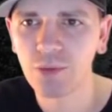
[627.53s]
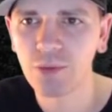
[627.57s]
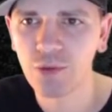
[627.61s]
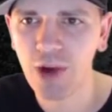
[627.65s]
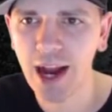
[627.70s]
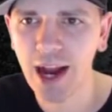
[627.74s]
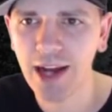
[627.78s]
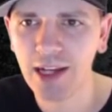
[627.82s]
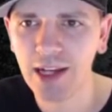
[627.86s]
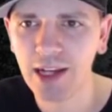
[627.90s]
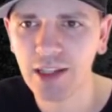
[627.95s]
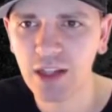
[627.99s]

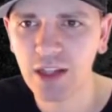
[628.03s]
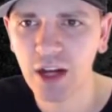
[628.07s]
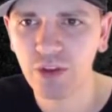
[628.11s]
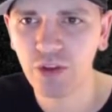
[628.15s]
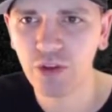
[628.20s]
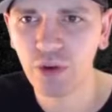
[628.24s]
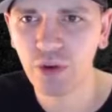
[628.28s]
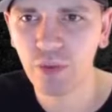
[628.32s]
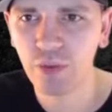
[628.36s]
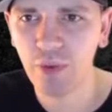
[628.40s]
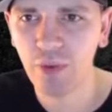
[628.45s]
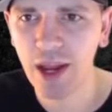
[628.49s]
Dragons
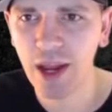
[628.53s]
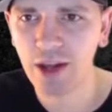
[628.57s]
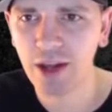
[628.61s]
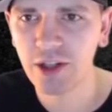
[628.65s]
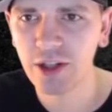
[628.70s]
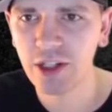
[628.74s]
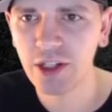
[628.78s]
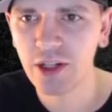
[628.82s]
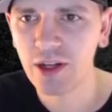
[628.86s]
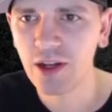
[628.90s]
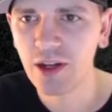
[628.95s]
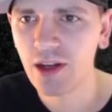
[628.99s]
under
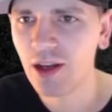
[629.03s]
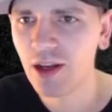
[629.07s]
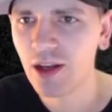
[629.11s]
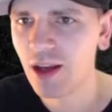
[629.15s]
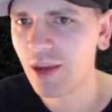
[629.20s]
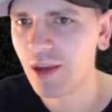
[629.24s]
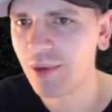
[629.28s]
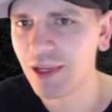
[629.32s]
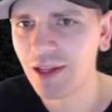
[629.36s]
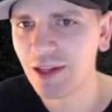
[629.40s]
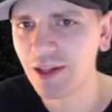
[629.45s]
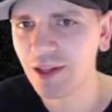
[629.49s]
rage. I
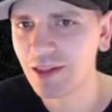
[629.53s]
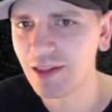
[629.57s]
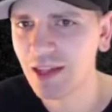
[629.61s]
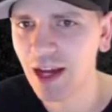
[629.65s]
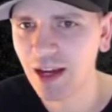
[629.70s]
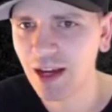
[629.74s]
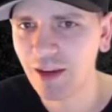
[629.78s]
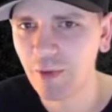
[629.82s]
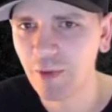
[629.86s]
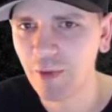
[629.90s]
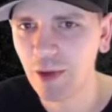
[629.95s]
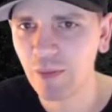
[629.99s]
mean, it's
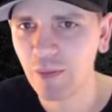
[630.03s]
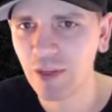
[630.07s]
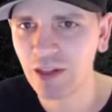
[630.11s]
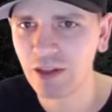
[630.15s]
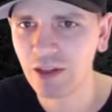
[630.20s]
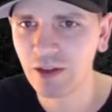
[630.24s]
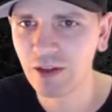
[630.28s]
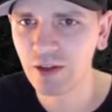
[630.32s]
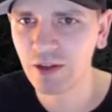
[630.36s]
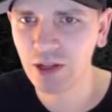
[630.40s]
not going to be a big deal.